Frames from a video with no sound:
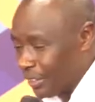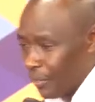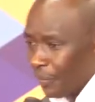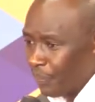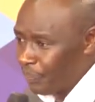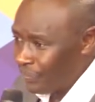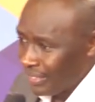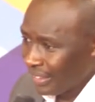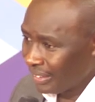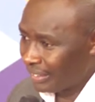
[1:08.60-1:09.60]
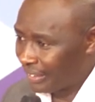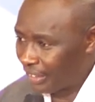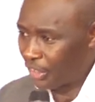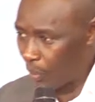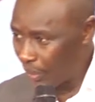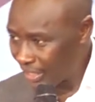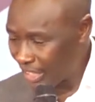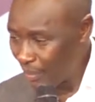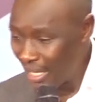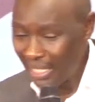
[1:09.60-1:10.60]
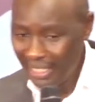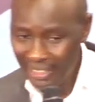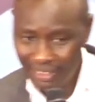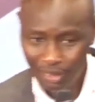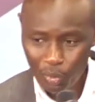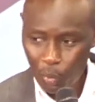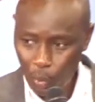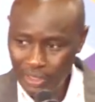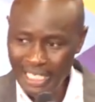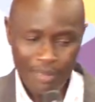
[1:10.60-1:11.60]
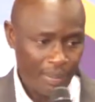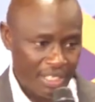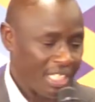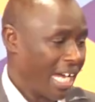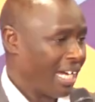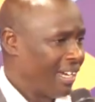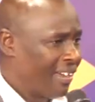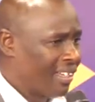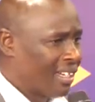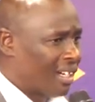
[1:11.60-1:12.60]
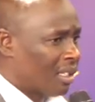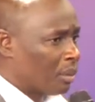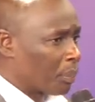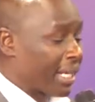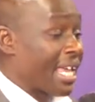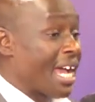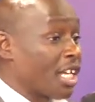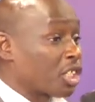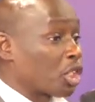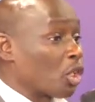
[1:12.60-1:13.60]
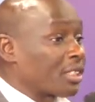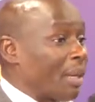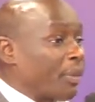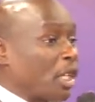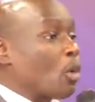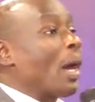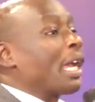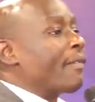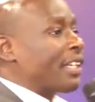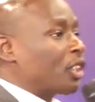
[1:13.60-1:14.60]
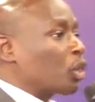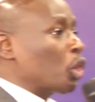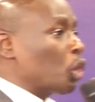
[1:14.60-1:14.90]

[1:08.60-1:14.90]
you know. Ndio mnasema kujaribisha. Prayer is not something you are given to